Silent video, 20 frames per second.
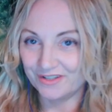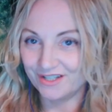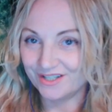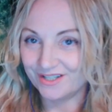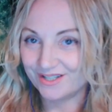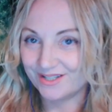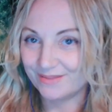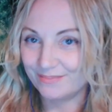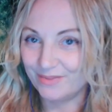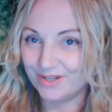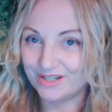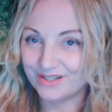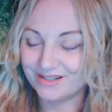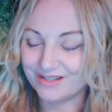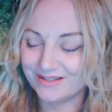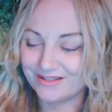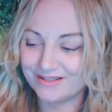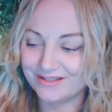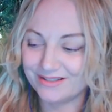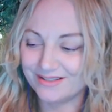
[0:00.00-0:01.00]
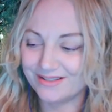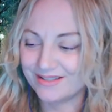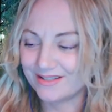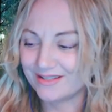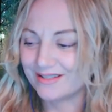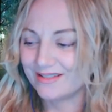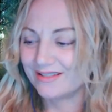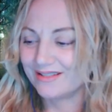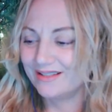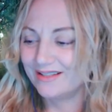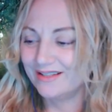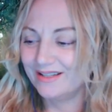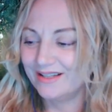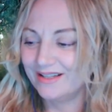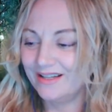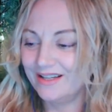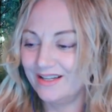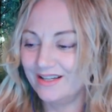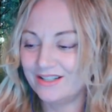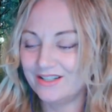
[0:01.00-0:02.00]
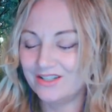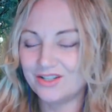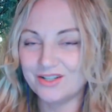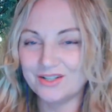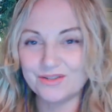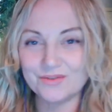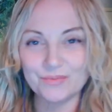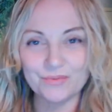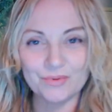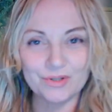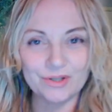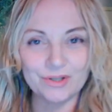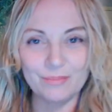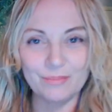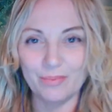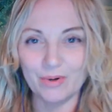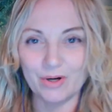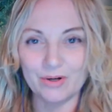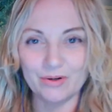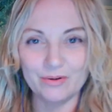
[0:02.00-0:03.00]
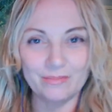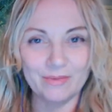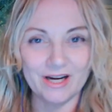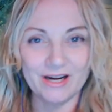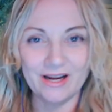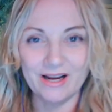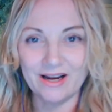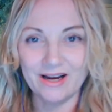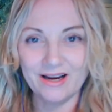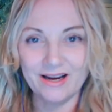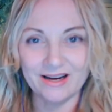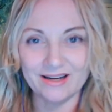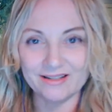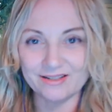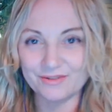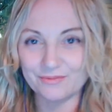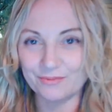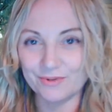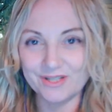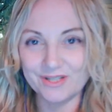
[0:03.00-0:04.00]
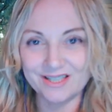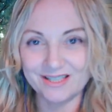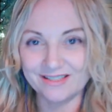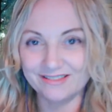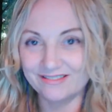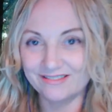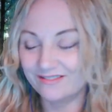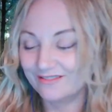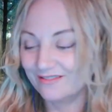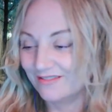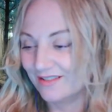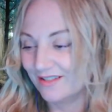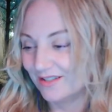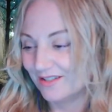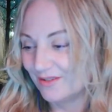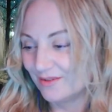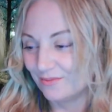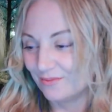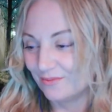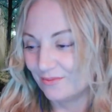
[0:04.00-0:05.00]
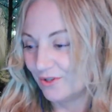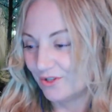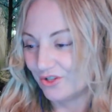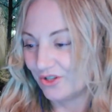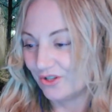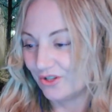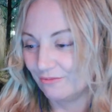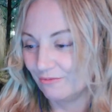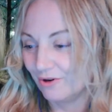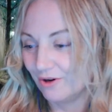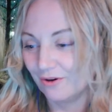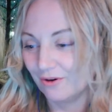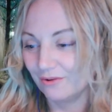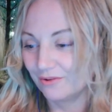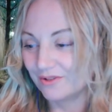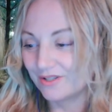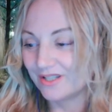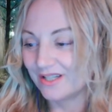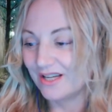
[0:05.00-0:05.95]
this because it just really burned my ass reading this, what she wrote.